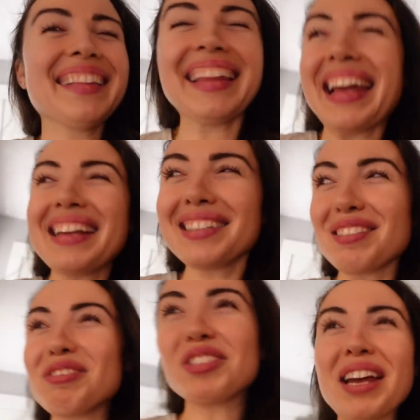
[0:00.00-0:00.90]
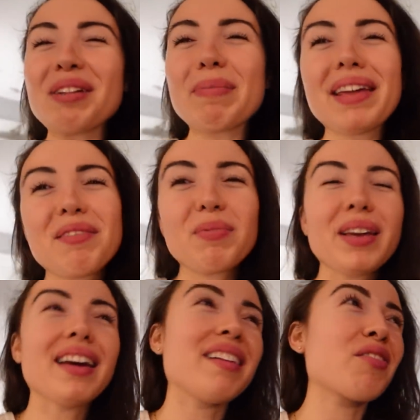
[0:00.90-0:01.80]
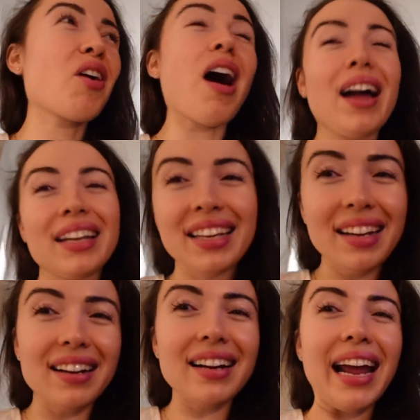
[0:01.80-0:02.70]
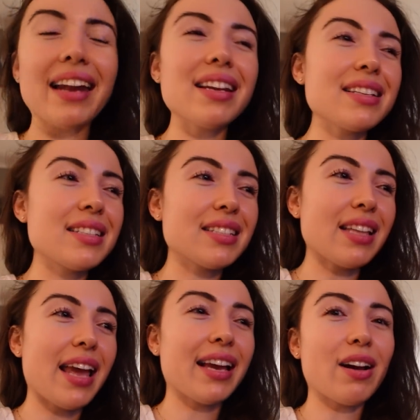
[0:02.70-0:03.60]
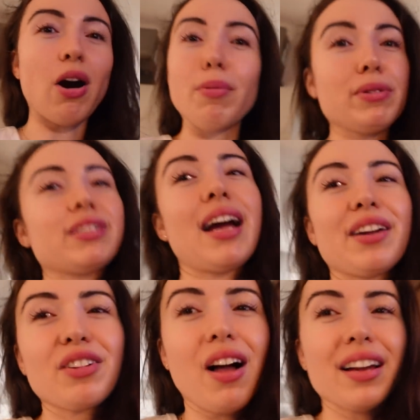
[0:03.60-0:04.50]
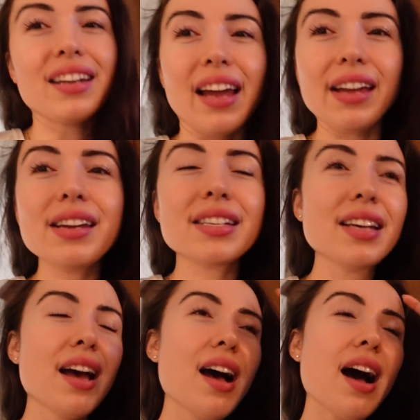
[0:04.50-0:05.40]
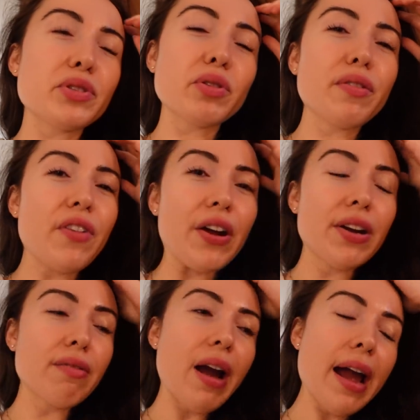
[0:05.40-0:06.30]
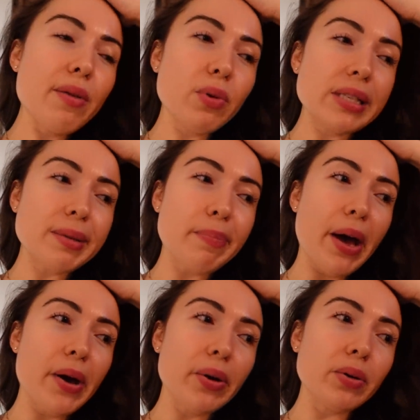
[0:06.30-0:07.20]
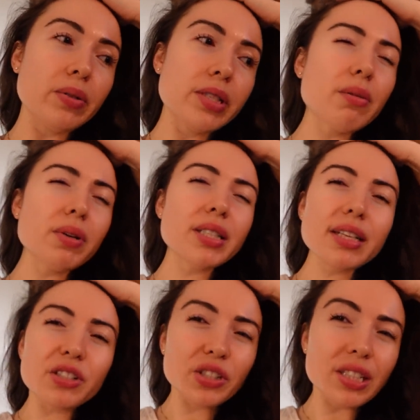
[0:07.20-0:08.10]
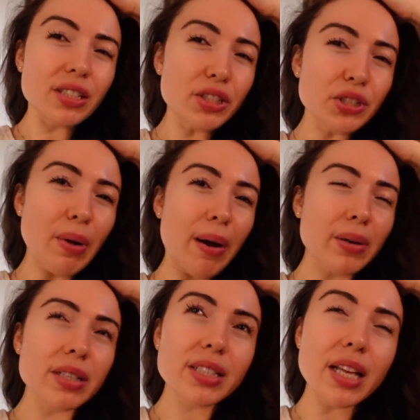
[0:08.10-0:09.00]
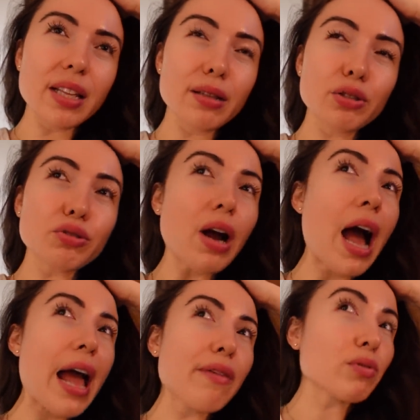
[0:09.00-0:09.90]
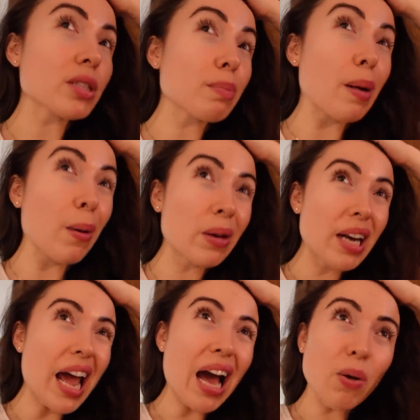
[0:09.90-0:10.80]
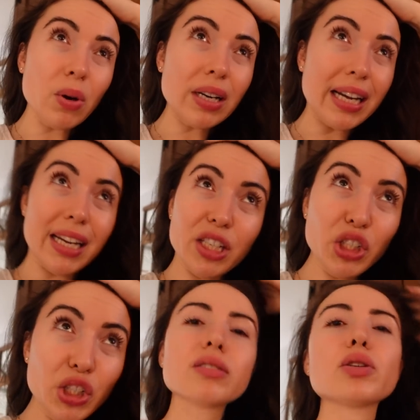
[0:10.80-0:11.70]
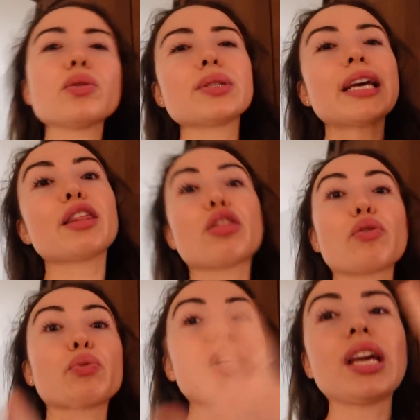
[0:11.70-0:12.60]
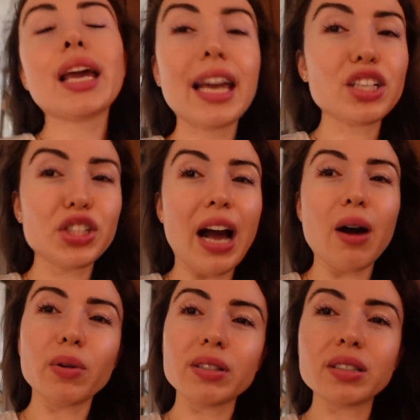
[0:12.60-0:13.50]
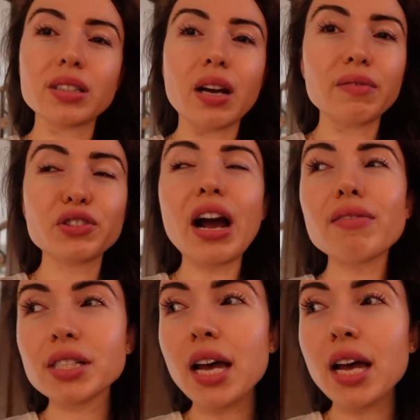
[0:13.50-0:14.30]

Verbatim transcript: ladies and gentlemen, we have got here. It is like almost nine o'clock at night. So the ferry ride was about, it was like just under two hours. And then the drive was about an hour-ish. So it was like three-ish hours of travel